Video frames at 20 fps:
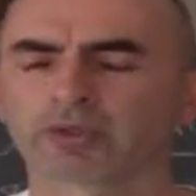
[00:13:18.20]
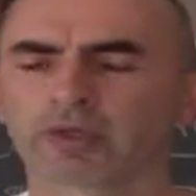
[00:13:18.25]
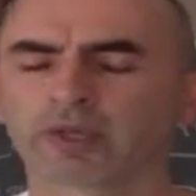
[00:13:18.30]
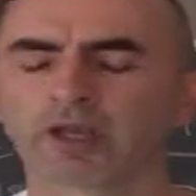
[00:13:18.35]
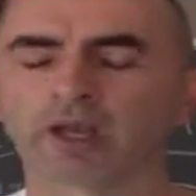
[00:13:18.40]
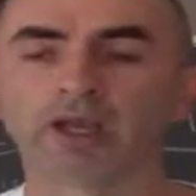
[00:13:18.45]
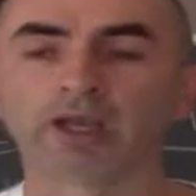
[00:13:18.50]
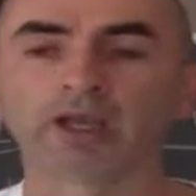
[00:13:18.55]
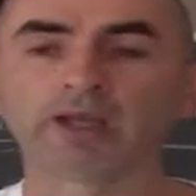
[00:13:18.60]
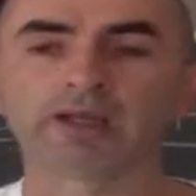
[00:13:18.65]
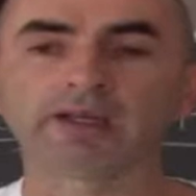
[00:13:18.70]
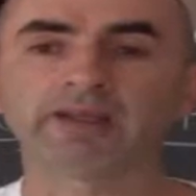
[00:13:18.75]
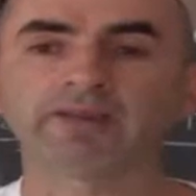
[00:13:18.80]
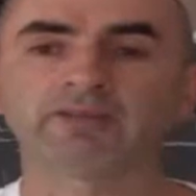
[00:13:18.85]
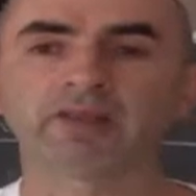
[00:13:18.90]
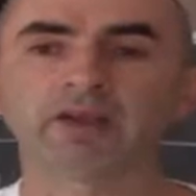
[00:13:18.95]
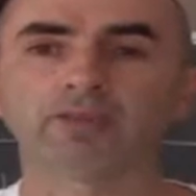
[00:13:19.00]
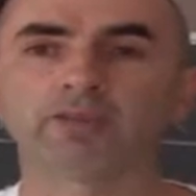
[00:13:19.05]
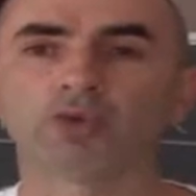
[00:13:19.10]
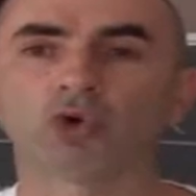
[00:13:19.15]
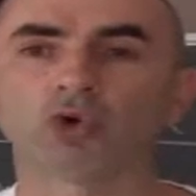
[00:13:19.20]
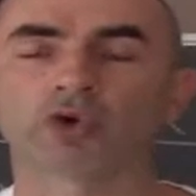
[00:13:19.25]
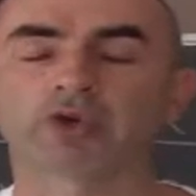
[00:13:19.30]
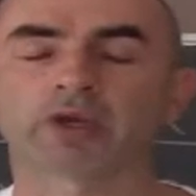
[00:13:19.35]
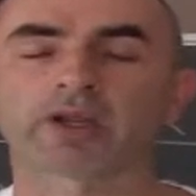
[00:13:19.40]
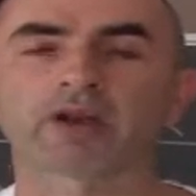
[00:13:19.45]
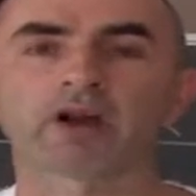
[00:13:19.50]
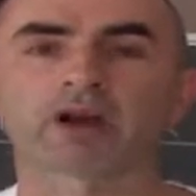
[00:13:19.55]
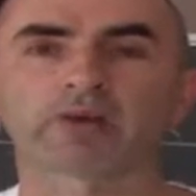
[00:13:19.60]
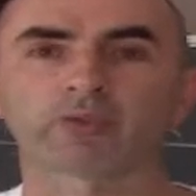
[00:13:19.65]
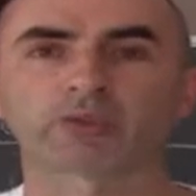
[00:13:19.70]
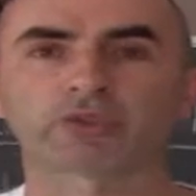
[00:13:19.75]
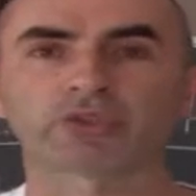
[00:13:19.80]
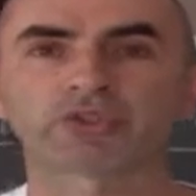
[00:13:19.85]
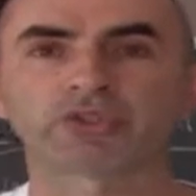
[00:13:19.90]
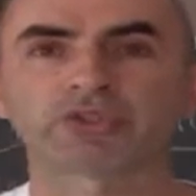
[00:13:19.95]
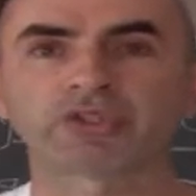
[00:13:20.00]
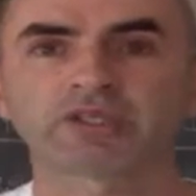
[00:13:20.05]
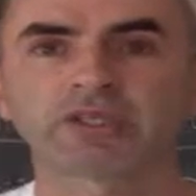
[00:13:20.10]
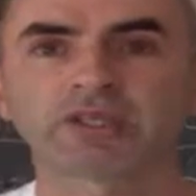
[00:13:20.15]
Early in the morning I will
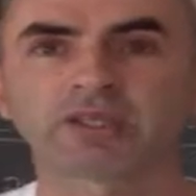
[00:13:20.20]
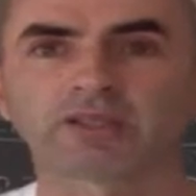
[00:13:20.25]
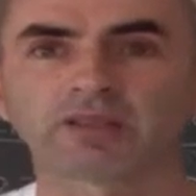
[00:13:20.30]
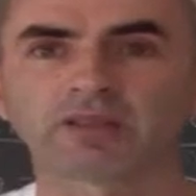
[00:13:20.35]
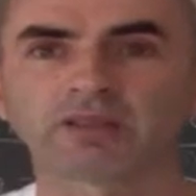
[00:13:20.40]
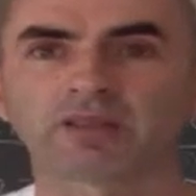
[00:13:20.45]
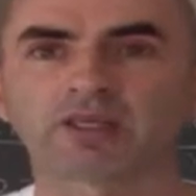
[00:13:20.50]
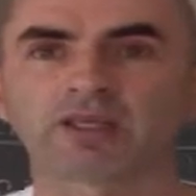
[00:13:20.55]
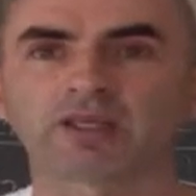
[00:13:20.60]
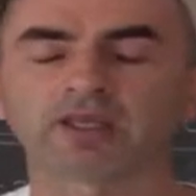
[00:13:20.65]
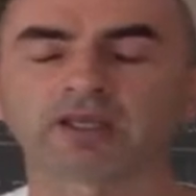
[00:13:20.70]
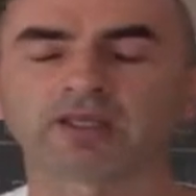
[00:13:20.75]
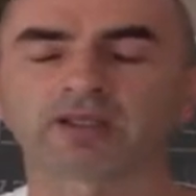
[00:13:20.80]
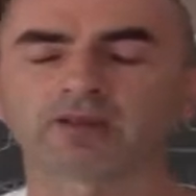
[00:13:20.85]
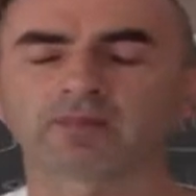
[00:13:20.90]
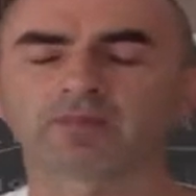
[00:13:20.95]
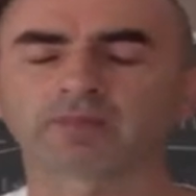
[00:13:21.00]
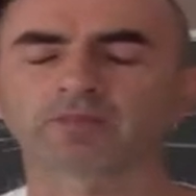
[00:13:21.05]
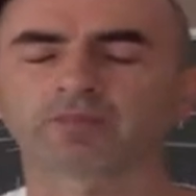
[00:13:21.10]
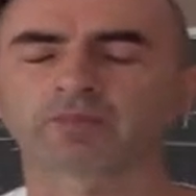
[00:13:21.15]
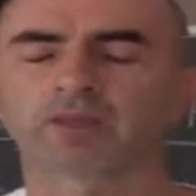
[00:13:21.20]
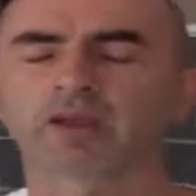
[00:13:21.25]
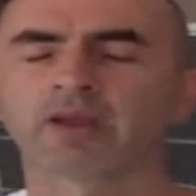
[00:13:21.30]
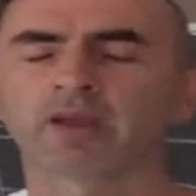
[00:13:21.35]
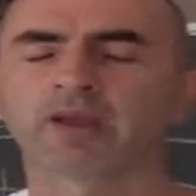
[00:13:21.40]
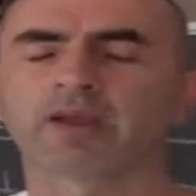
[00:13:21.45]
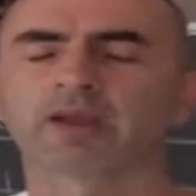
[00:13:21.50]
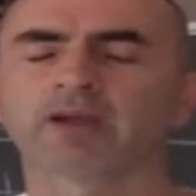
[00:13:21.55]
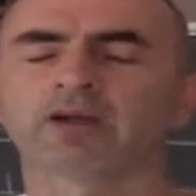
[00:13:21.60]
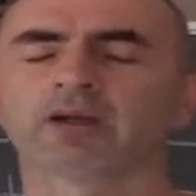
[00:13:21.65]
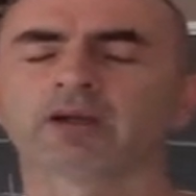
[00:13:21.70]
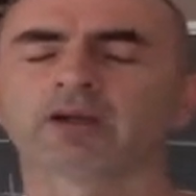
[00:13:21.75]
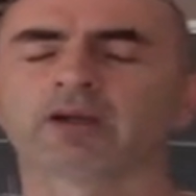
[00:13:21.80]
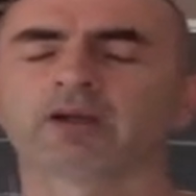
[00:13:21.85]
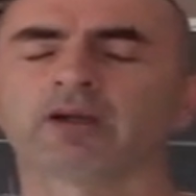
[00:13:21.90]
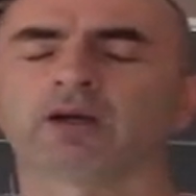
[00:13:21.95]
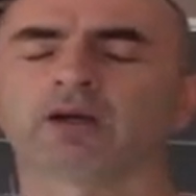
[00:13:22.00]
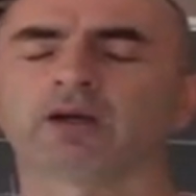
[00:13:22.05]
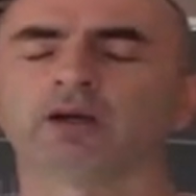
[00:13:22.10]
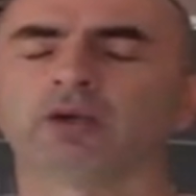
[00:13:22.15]
seek thee.
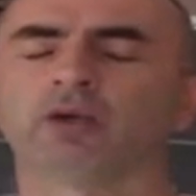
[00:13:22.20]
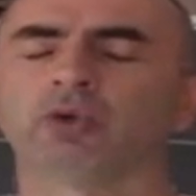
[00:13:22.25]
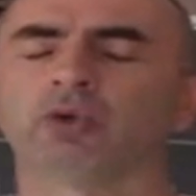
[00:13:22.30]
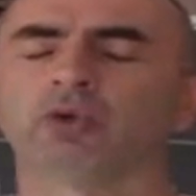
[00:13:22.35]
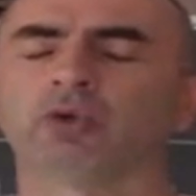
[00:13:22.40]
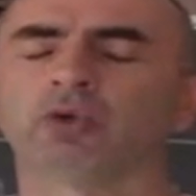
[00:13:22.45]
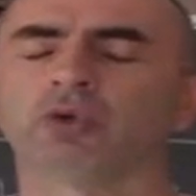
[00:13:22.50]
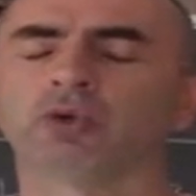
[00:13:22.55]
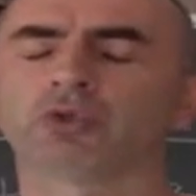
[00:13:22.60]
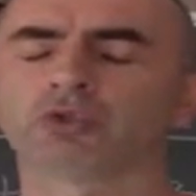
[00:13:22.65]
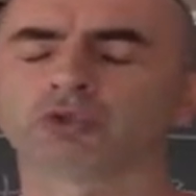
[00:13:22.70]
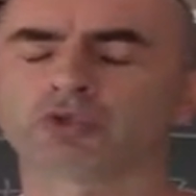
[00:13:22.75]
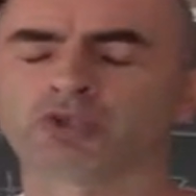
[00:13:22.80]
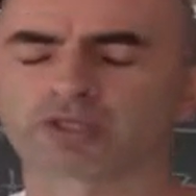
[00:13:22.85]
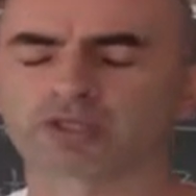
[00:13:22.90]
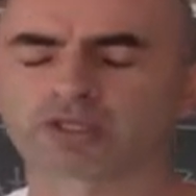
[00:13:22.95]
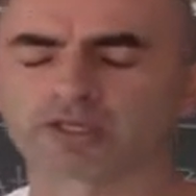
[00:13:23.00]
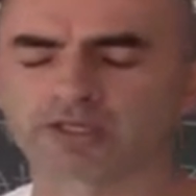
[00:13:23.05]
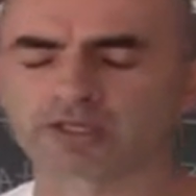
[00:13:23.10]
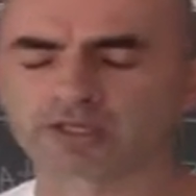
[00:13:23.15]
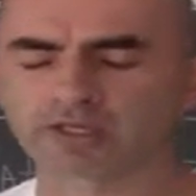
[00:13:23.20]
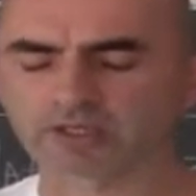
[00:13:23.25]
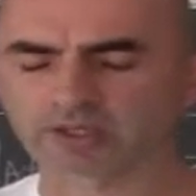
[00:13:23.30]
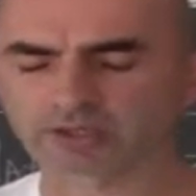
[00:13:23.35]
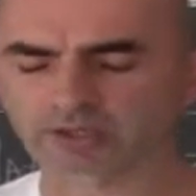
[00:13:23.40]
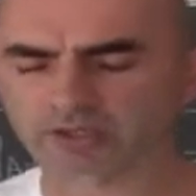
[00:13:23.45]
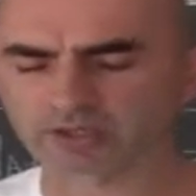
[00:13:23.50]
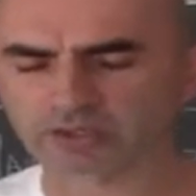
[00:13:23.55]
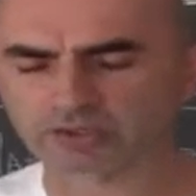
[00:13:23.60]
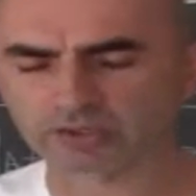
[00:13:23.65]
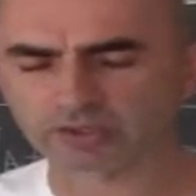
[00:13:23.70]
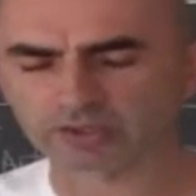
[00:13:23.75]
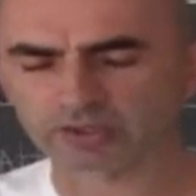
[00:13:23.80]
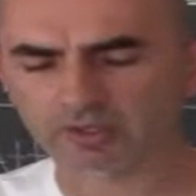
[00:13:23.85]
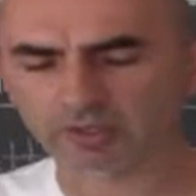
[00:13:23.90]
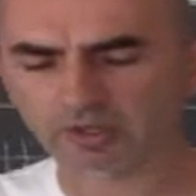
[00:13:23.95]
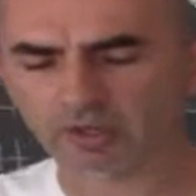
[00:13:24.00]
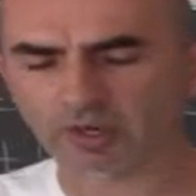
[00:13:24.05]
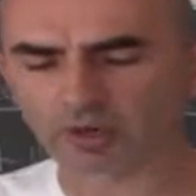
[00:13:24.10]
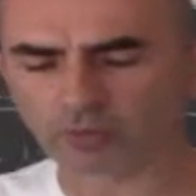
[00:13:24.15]
O Lord Jesus,
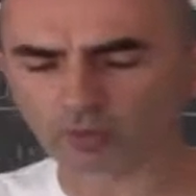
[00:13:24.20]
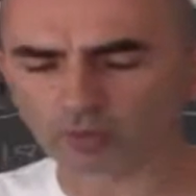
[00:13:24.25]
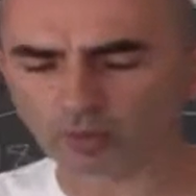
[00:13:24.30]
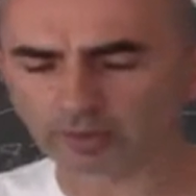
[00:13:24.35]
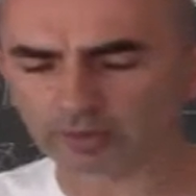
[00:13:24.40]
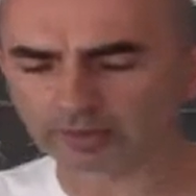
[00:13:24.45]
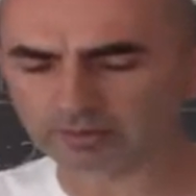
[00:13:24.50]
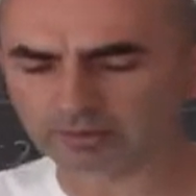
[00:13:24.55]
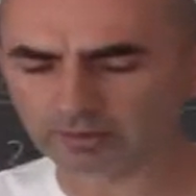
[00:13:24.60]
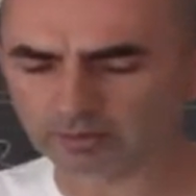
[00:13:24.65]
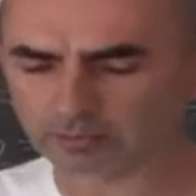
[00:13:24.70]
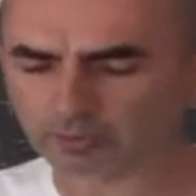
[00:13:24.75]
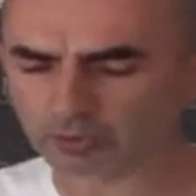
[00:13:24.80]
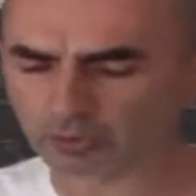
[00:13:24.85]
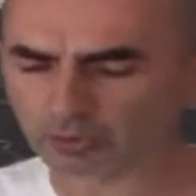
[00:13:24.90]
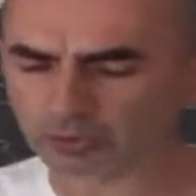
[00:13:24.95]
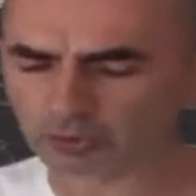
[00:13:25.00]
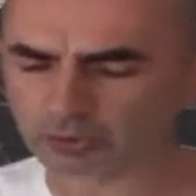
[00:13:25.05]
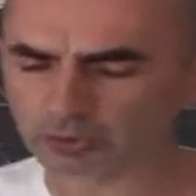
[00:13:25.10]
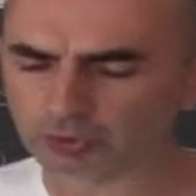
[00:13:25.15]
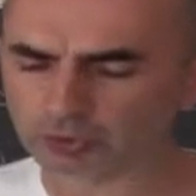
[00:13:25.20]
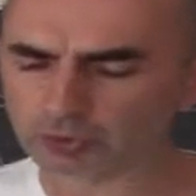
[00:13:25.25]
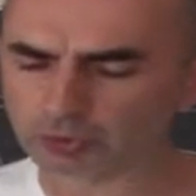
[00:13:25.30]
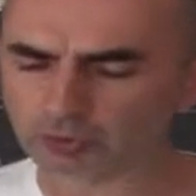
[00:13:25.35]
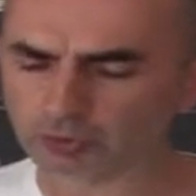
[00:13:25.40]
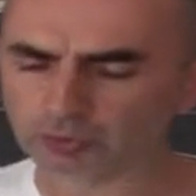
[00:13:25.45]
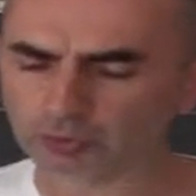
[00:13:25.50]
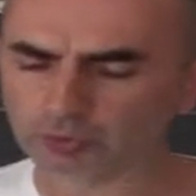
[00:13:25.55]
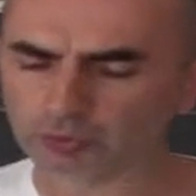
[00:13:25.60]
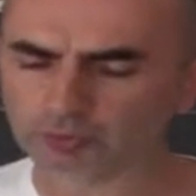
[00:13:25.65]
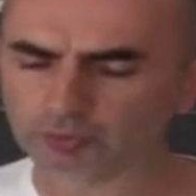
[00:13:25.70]
I wait upon you.